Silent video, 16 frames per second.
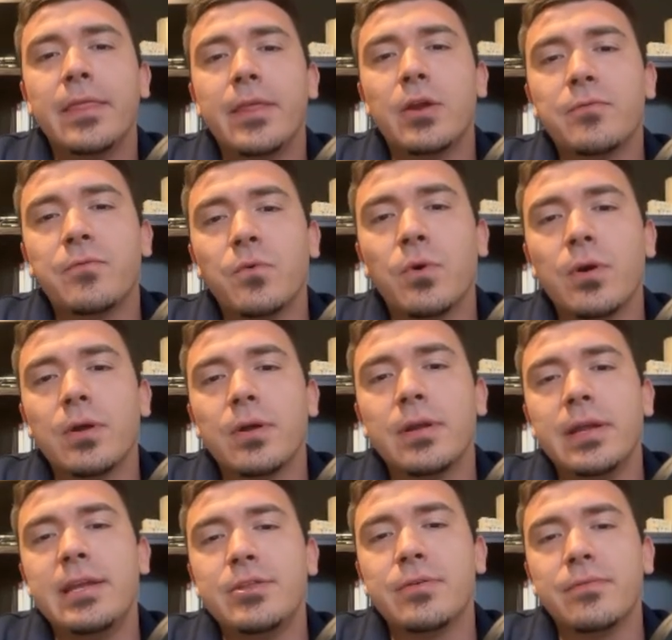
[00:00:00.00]
therefore
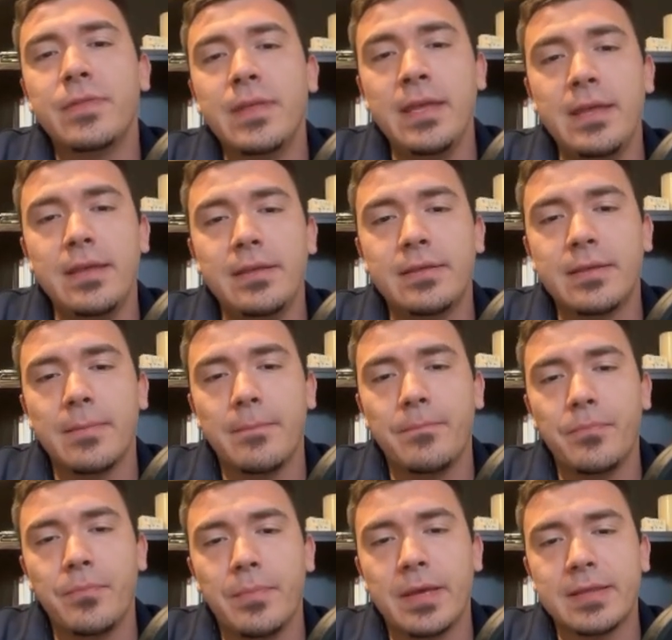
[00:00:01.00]
each of these
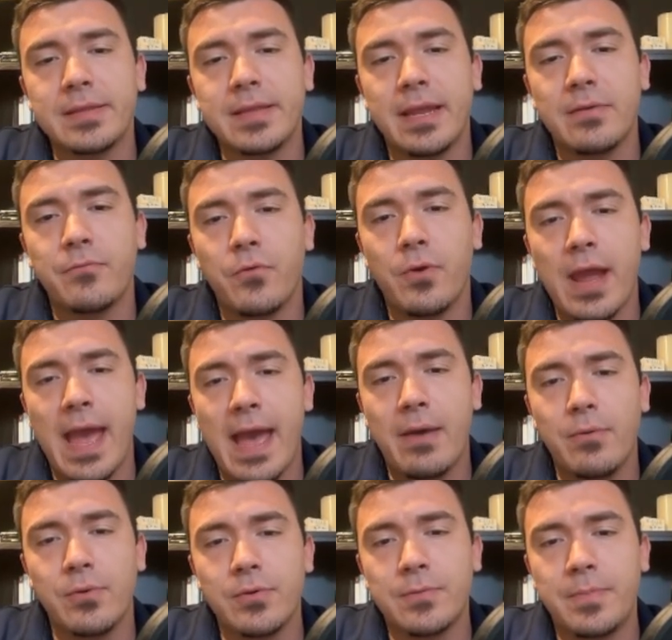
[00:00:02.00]
must stand for
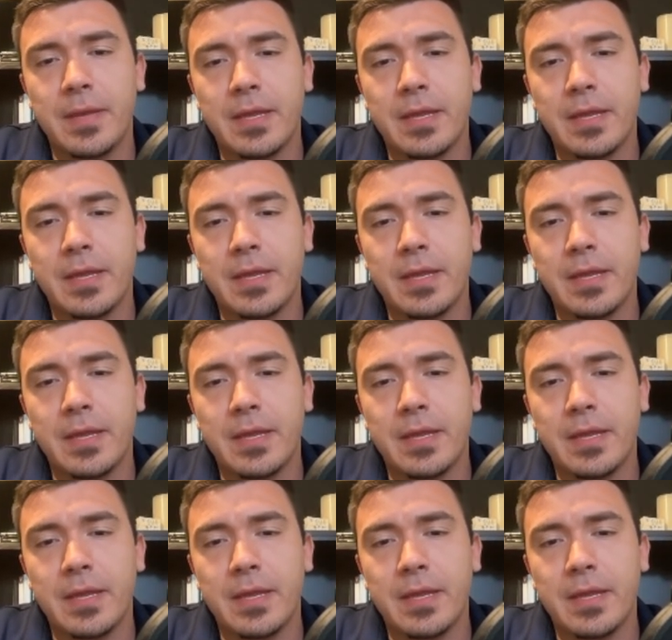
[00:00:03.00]
hours,